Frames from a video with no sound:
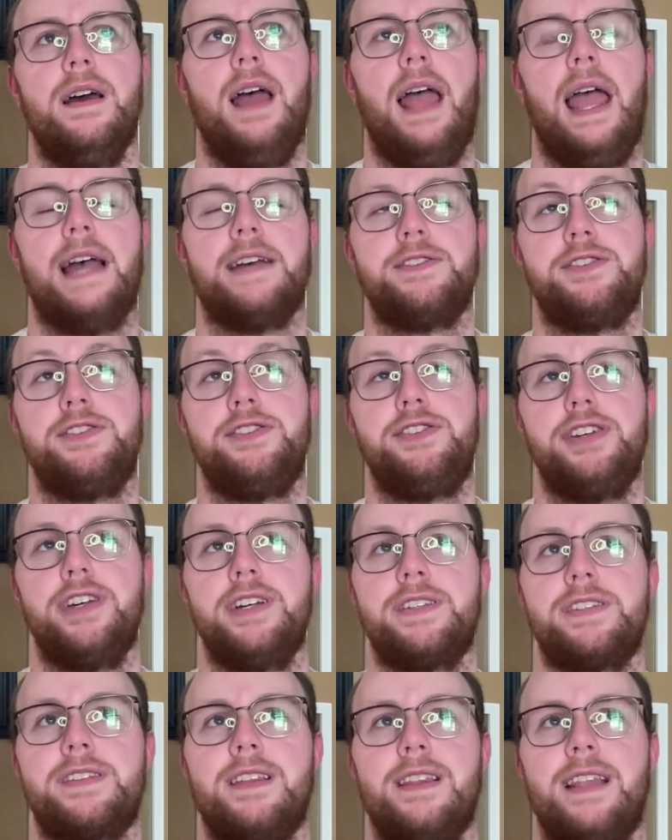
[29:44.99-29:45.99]
has
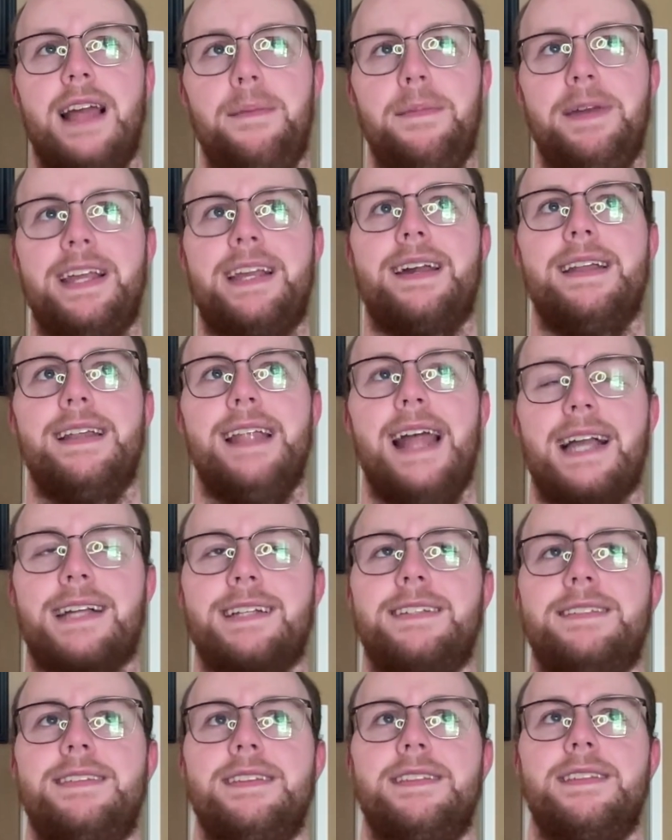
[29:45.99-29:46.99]
just let me
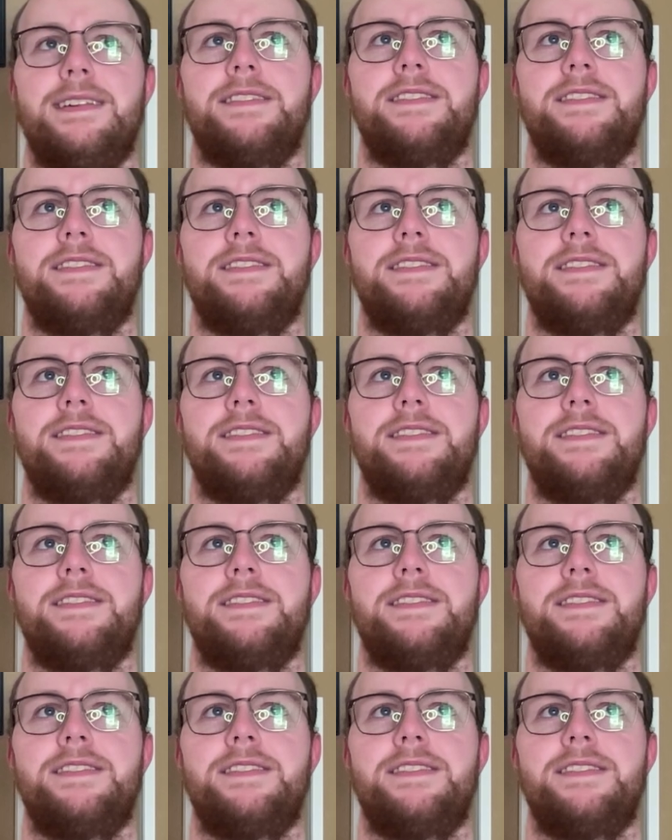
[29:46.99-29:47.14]
connect to the